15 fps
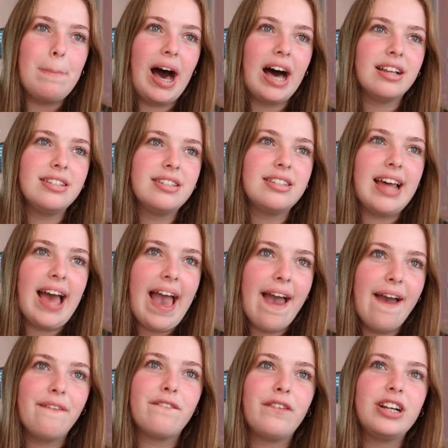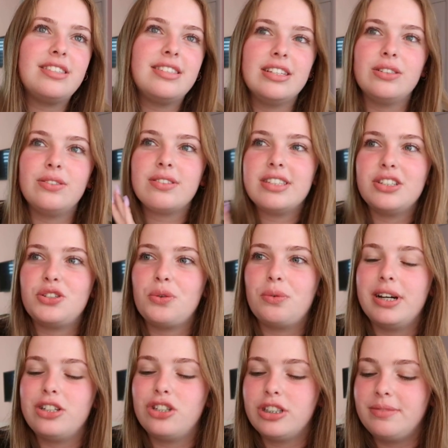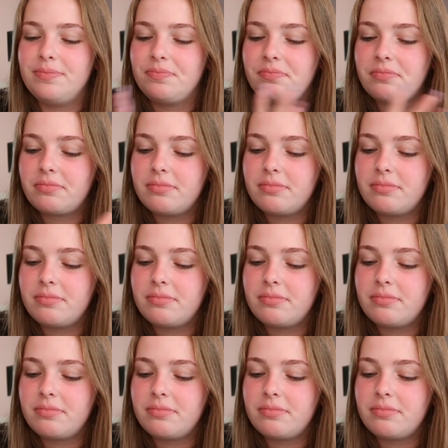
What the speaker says: but to every single situation.